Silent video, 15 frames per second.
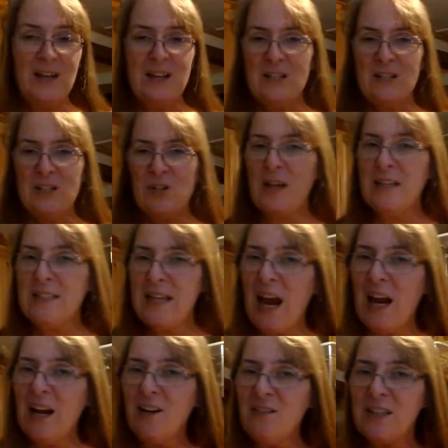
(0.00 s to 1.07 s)
So I got
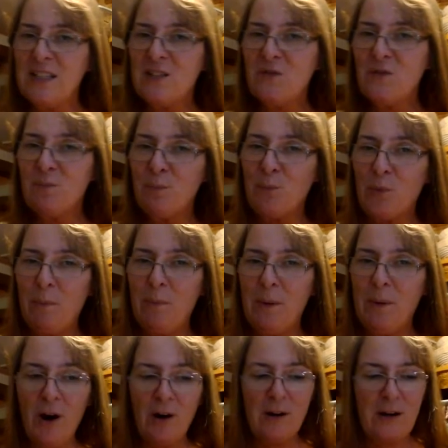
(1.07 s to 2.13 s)
tired of these ripping
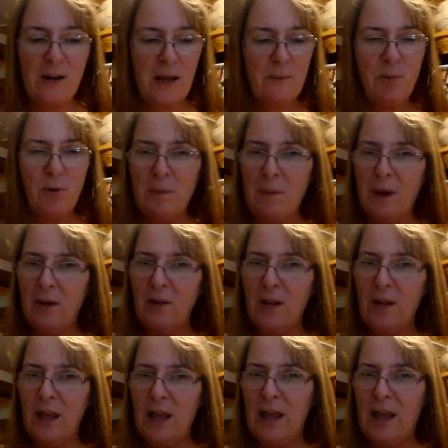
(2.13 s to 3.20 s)
apart. I'd pull them out
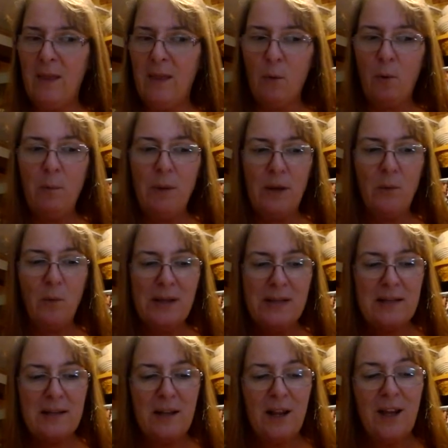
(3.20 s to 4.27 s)
and they were being
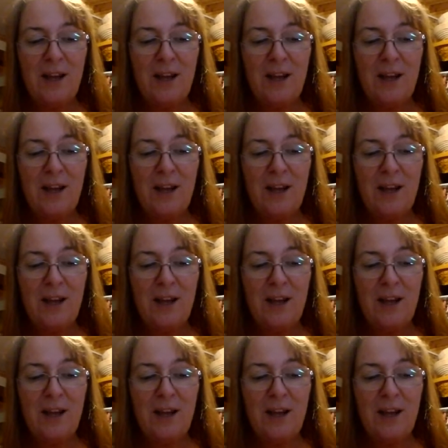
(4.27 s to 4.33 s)
wasted.